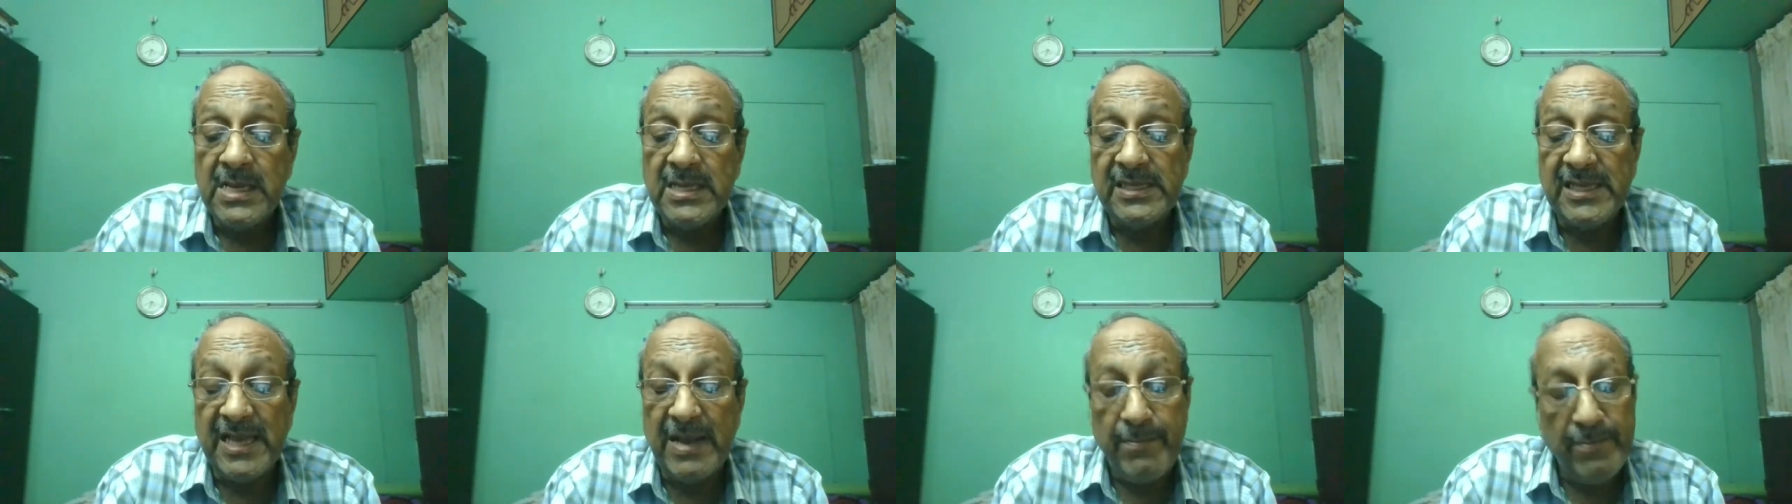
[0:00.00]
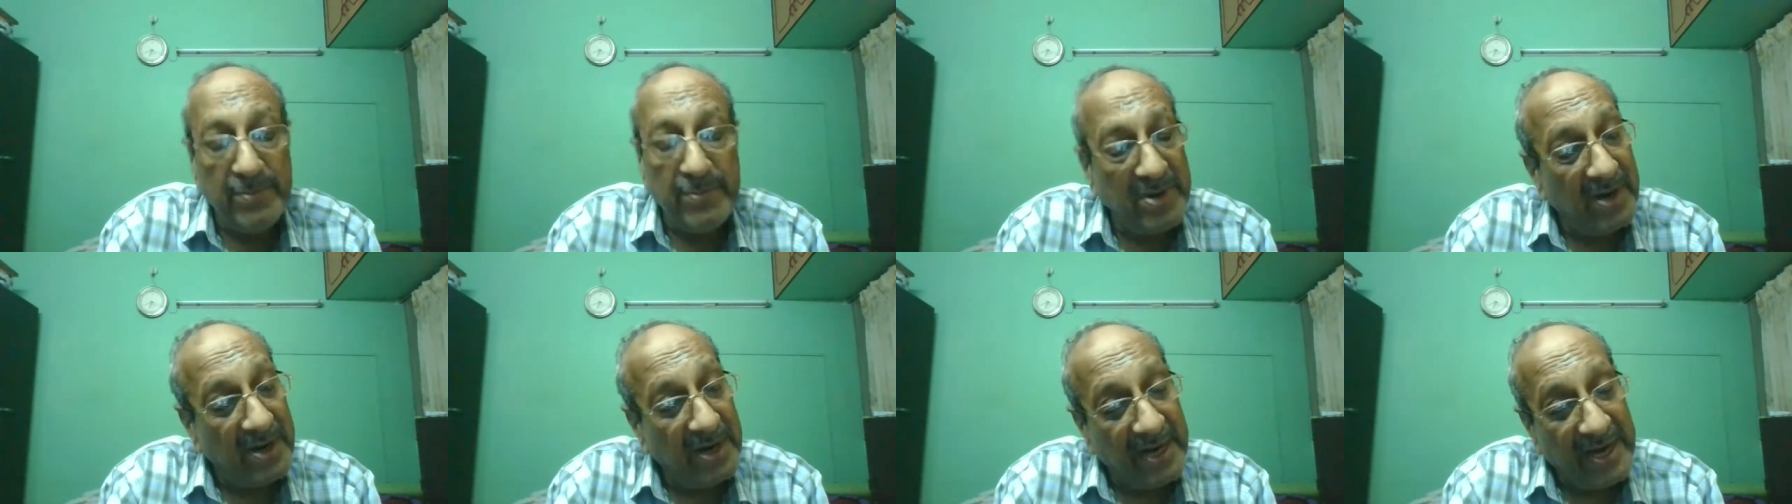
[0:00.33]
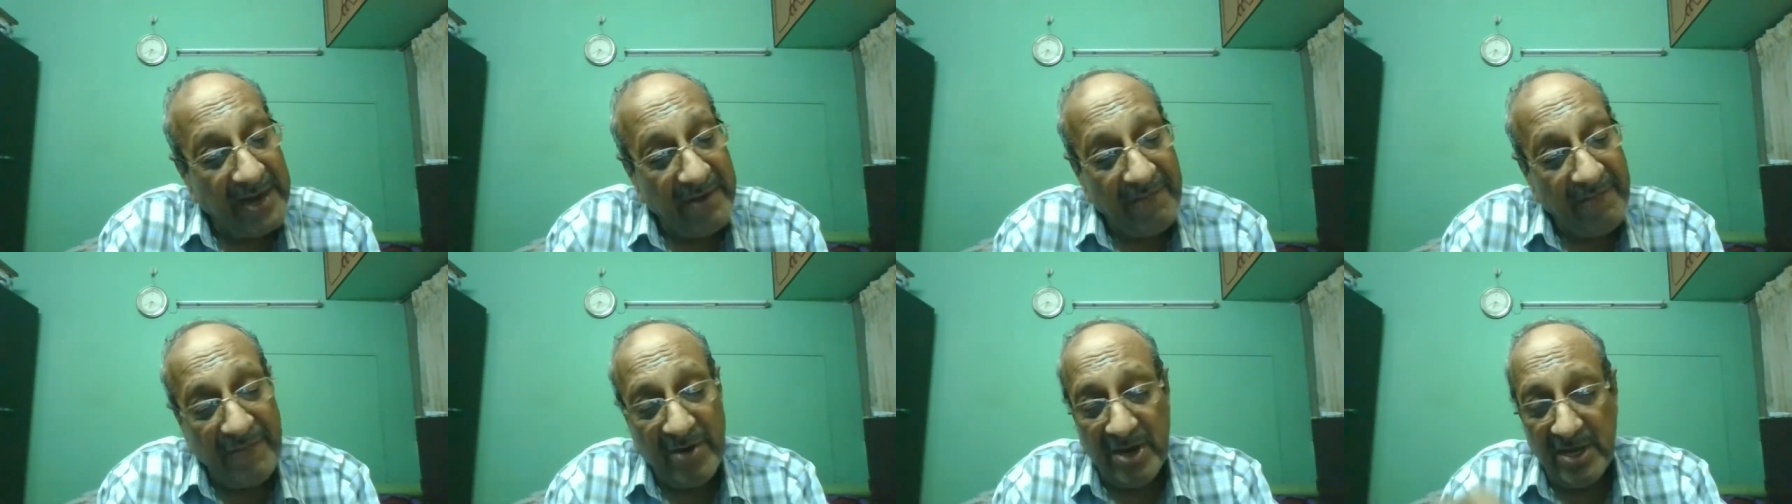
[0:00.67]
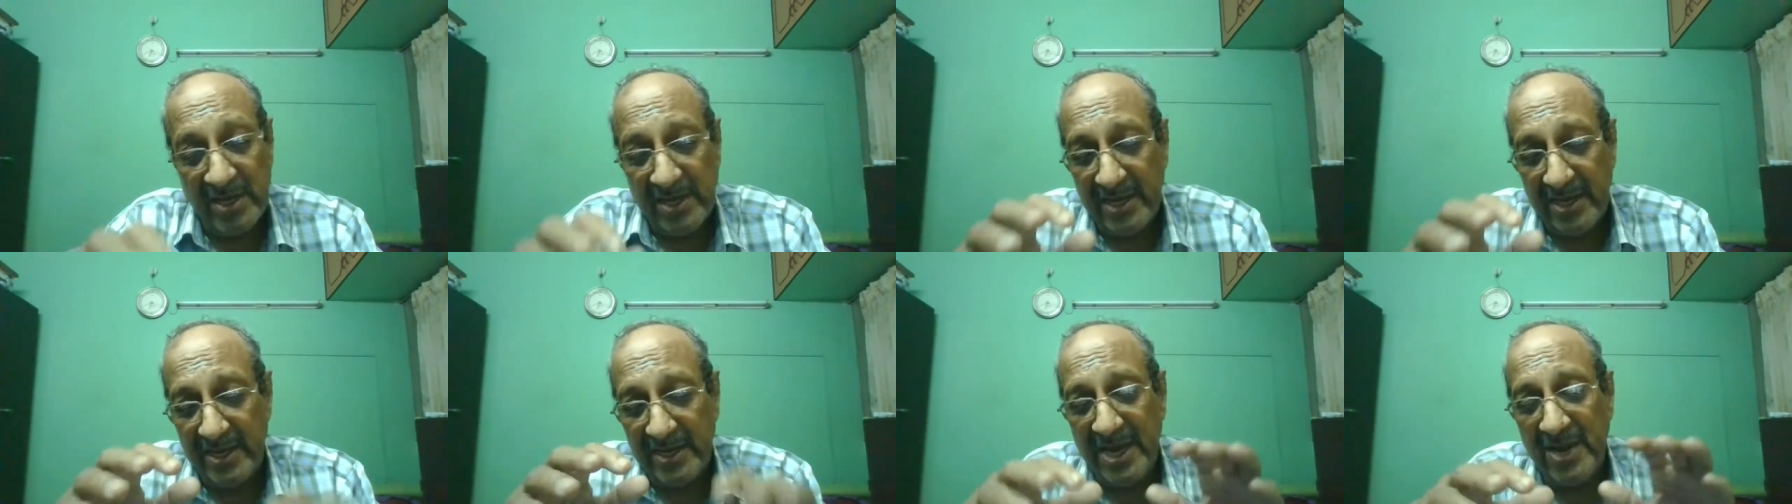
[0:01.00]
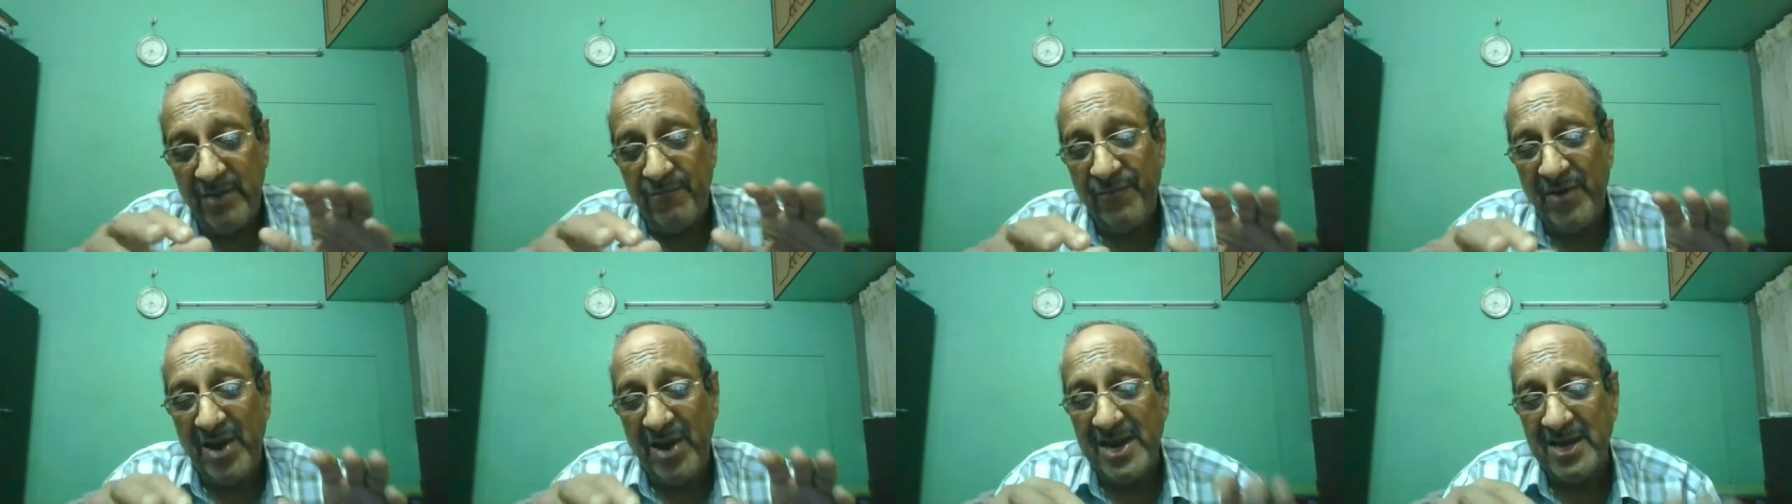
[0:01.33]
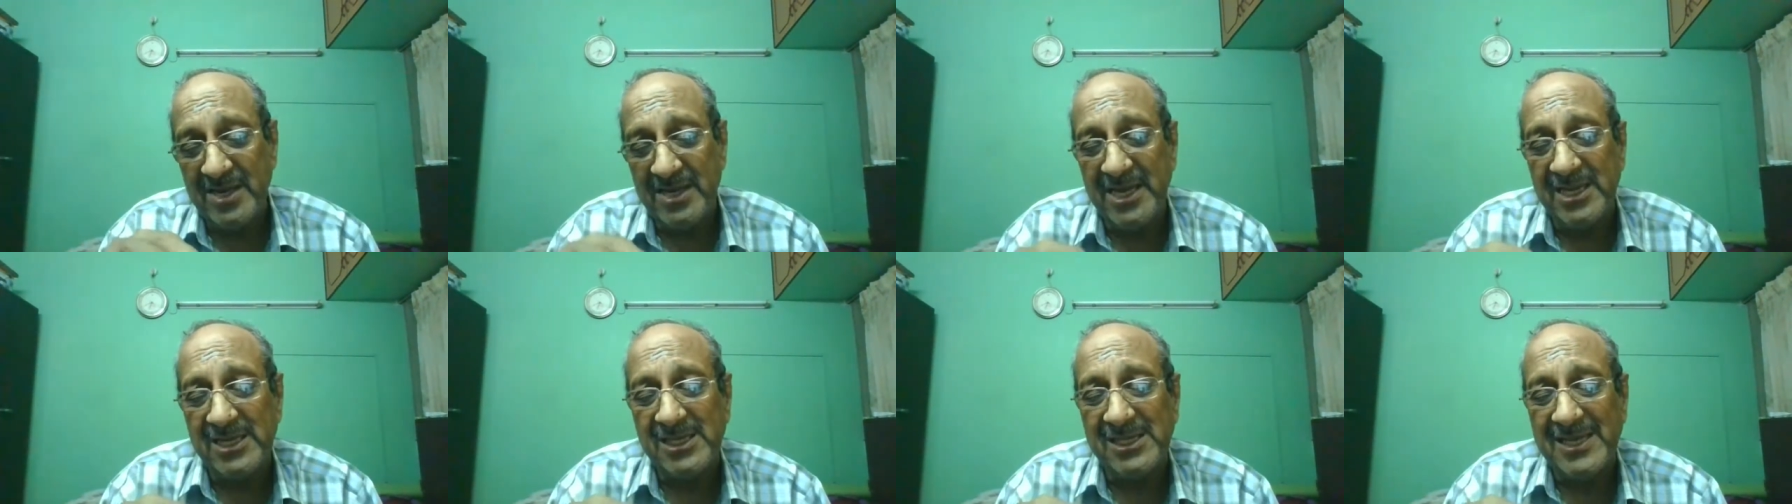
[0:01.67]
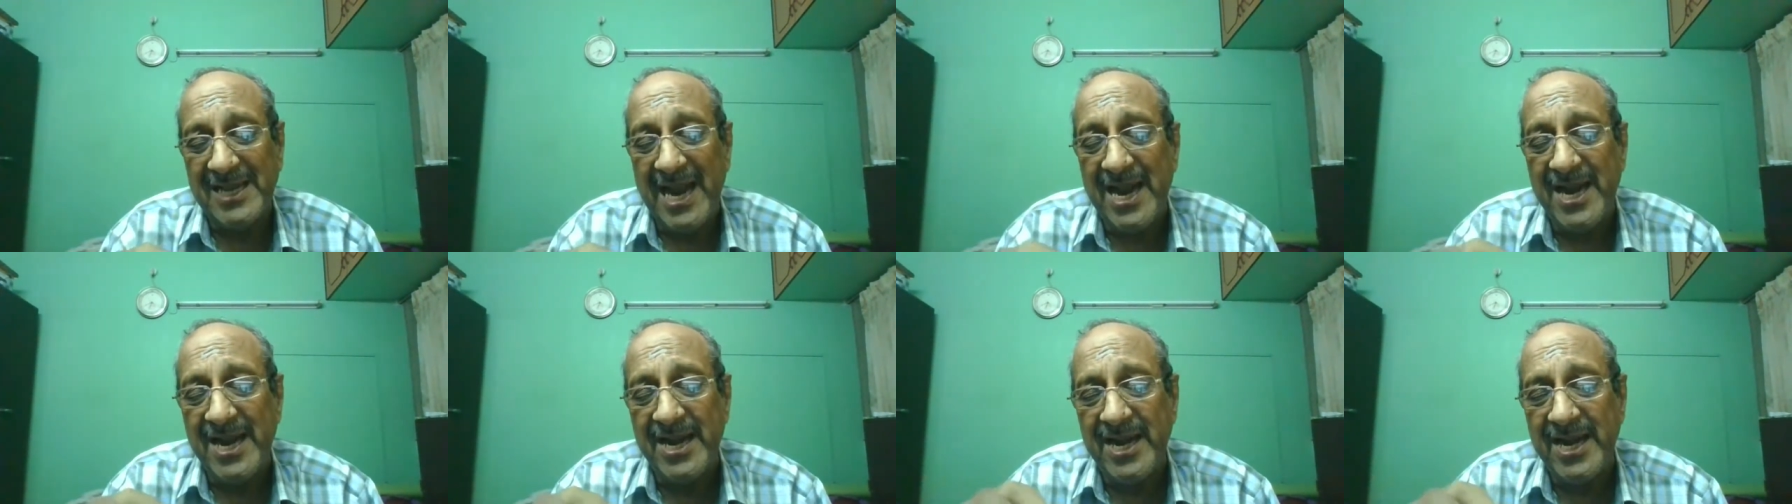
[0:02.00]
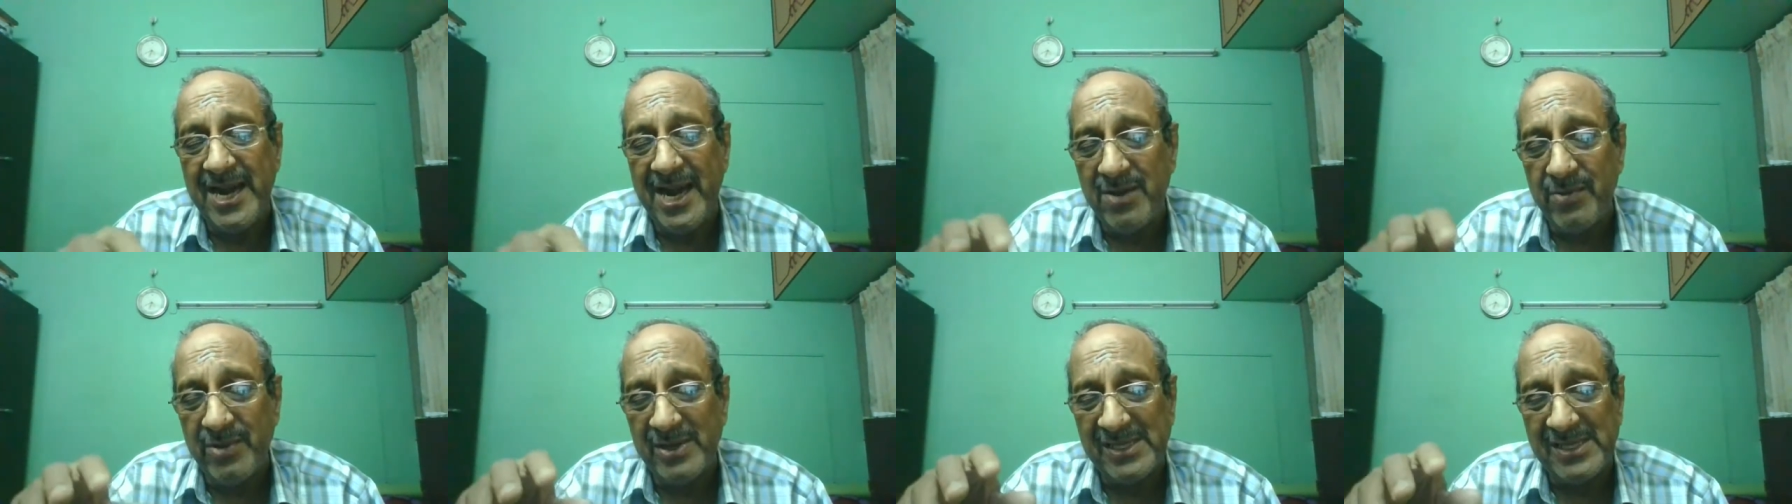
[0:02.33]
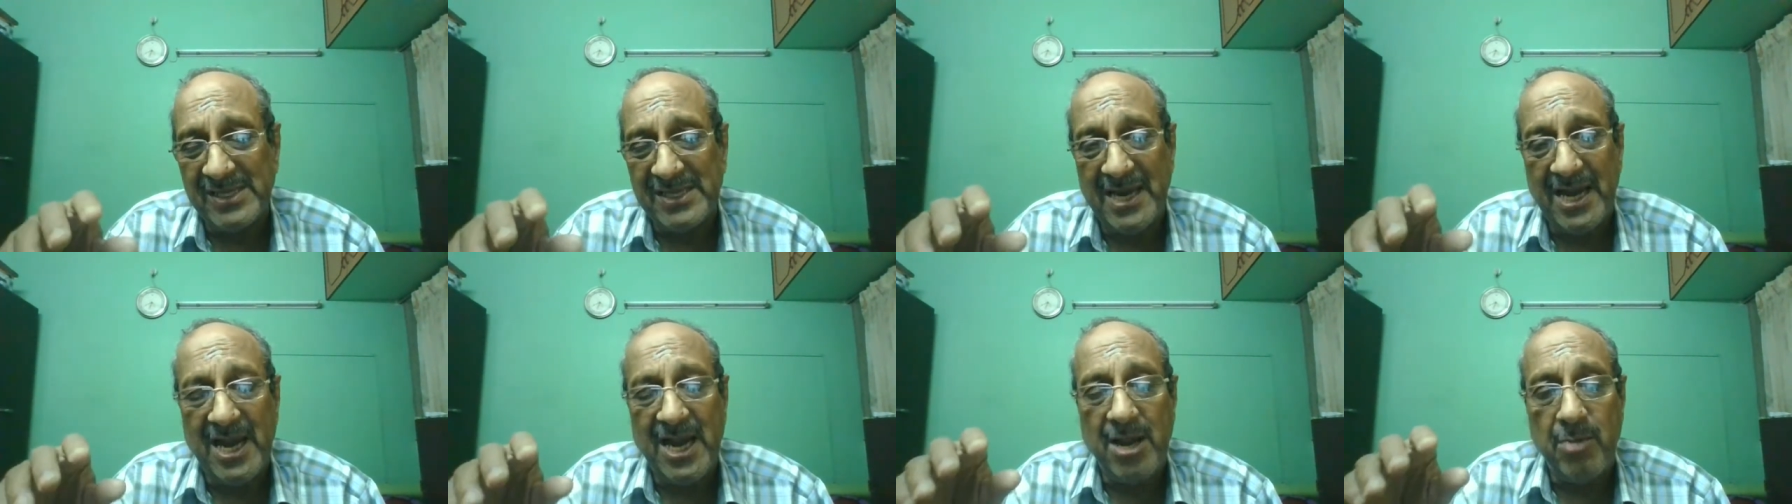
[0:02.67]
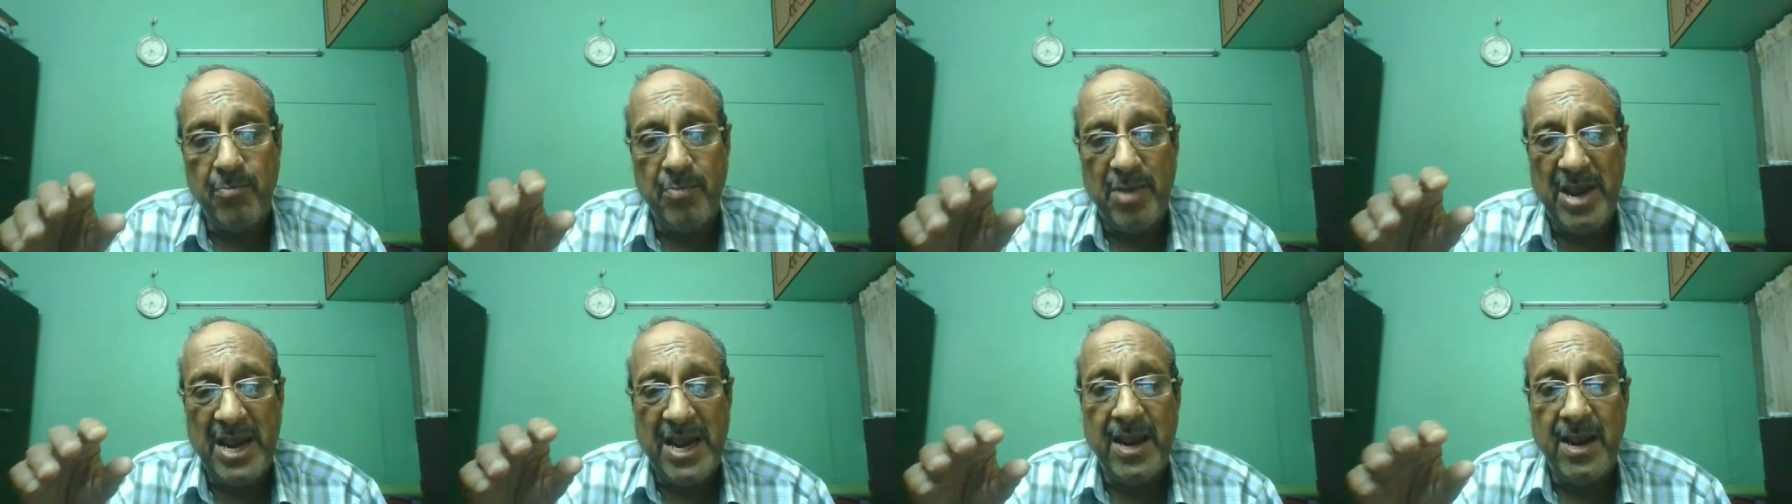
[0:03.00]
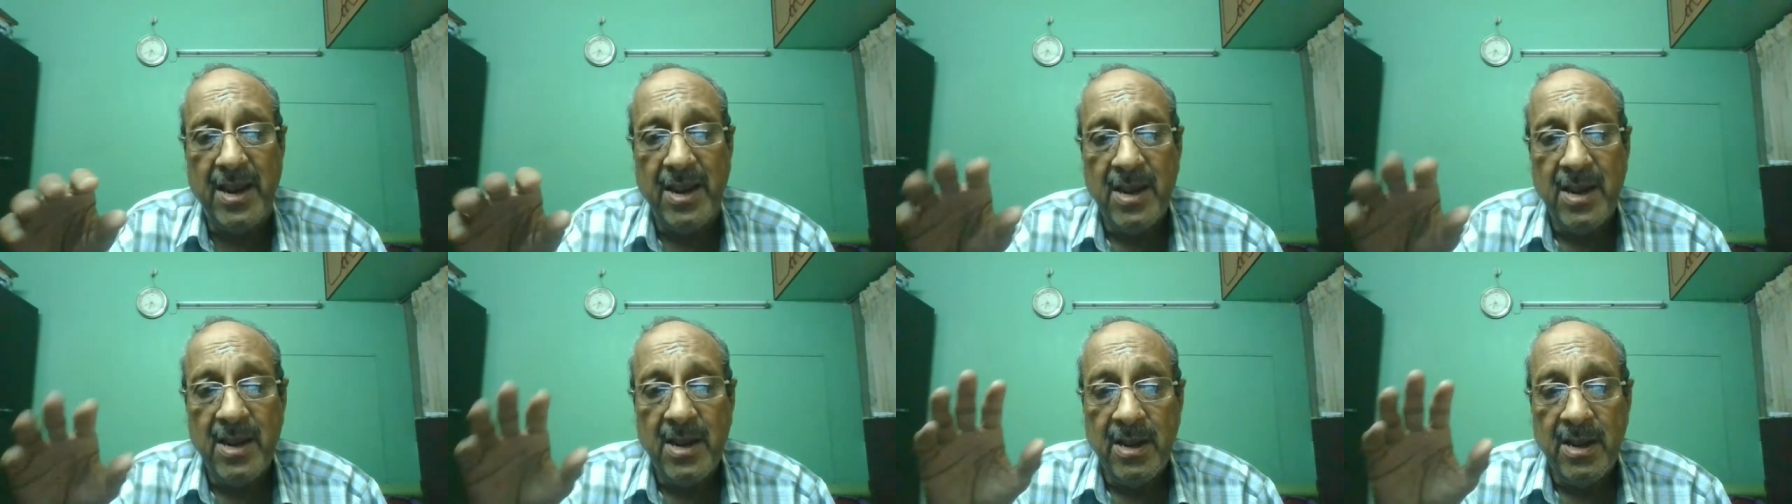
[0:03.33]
In fact, this candidate was telling me,